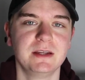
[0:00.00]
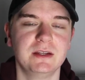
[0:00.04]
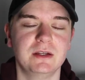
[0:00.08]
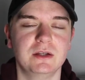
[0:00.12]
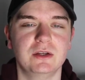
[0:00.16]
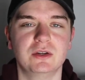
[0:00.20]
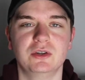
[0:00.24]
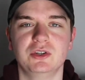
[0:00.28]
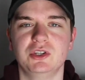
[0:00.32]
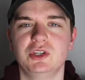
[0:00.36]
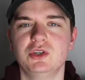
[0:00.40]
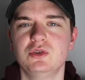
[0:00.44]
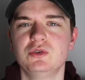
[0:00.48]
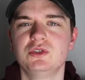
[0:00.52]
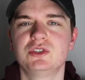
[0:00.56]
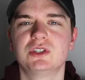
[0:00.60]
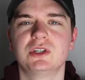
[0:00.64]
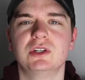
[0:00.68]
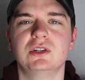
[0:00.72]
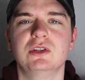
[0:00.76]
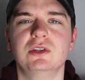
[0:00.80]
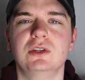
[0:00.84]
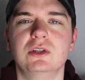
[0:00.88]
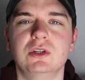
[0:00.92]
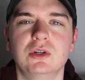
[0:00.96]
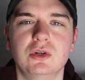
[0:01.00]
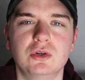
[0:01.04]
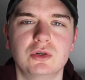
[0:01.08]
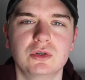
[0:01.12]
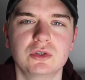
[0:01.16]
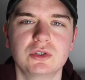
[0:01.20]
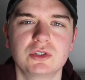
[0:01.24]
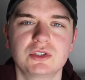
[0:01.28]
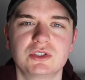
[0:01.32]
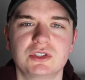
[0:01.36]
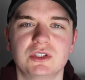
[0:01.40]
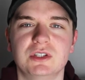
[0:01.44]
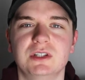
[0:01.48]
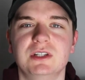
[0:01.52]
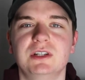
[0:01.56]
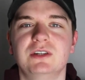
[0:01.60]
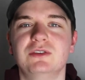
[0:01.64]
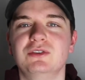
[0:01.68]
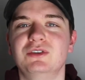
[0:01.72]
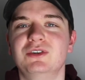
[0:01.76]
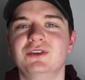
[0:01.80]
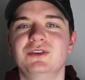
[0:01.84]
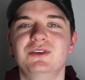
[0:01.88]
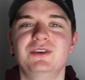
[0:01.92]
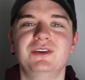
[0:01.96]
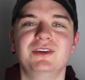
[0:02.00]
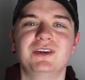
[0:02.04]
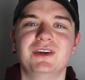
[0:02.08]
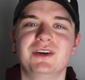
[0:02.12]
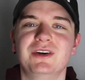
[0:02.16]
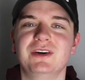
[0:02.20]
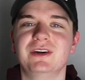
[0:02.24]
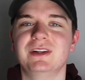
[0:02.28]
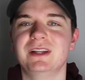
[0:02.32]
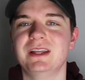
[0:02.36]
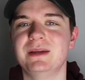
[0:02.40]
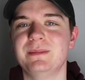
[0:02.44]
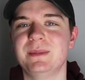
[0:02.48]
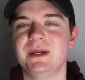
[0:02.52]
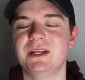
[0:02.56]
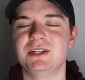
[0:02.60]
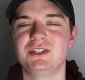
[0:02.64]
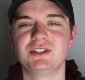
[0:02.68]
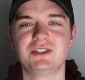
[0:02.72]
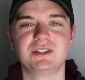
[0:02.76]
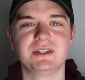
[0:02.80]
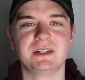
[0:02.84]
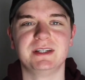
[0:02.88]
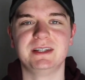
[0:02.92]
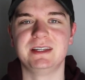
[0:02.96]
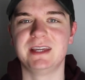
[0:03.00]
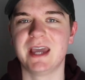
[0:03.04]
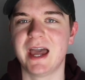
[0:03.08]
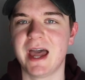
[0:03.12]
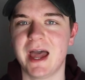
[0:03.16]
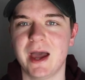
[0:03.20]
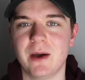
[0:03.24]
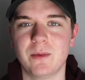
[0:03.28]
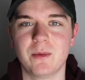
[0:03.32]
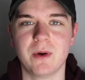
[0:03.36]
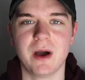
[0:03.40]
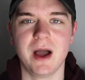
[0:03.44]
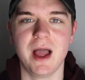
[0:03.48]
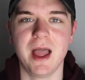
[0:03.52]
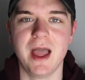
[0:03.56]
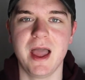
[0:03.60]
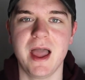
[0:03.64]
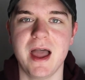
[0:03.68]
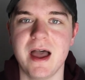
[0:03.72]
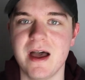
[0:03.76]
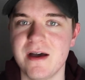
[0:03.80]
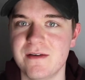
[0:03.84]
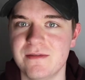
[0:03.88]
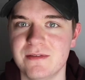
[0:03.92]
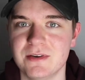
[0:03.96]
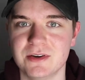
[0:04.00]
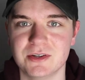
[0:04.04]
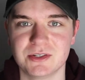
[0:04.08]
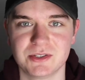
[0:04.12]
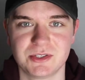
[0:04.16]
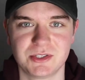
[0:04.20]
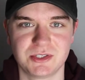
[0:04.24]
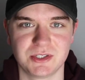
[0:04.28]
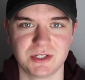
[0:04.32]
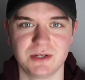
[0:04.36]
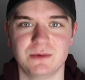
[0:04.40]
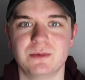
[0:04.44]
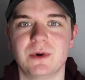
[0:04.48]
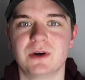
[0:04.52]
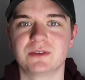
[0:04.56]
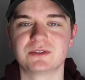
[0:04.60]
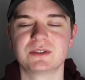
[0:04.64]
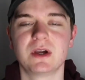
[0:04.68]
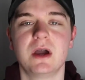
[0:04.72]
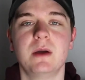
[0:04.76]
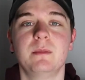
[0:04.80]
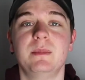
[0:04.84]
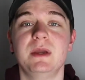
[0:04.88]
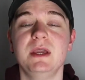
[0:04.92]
You know, use her looks, her little good girl image to get whatever she wants.